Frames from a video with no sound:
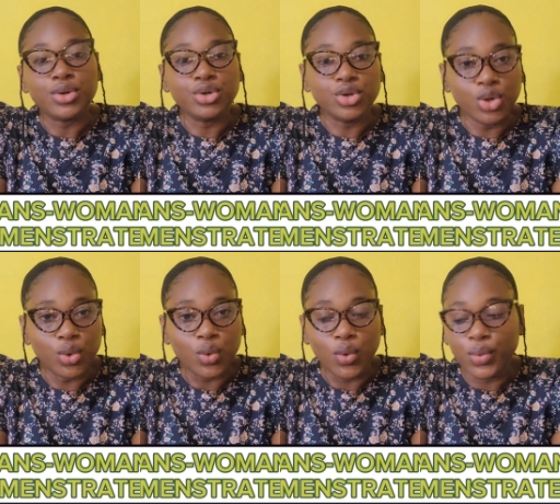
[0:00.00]

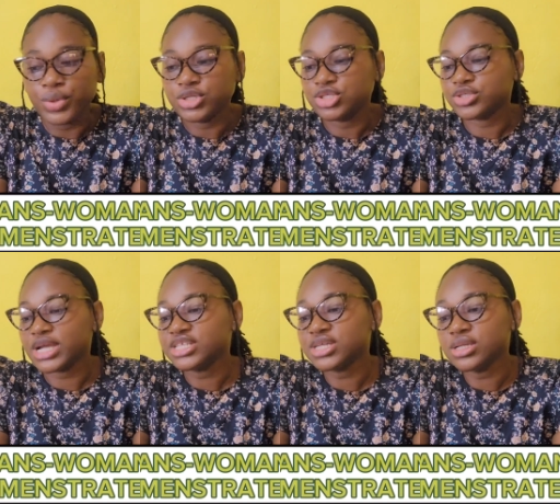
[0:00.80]
No.
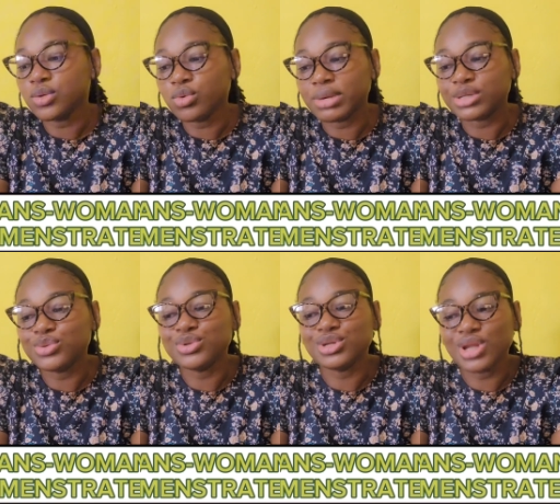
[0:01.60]
Transgender women
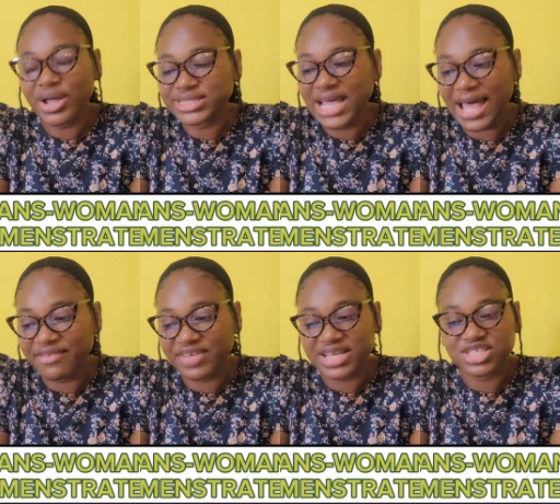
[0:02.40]
do not
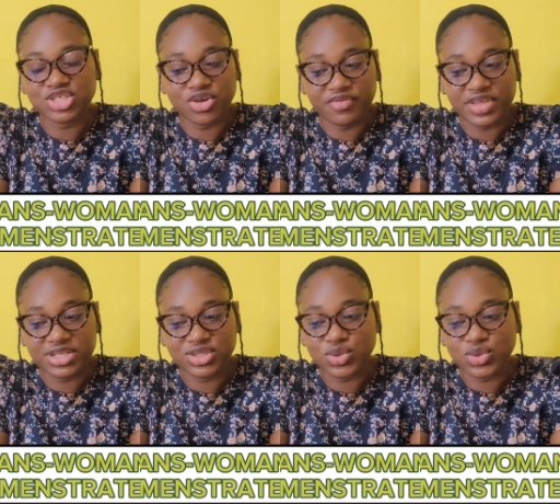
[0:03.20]
have a cervix,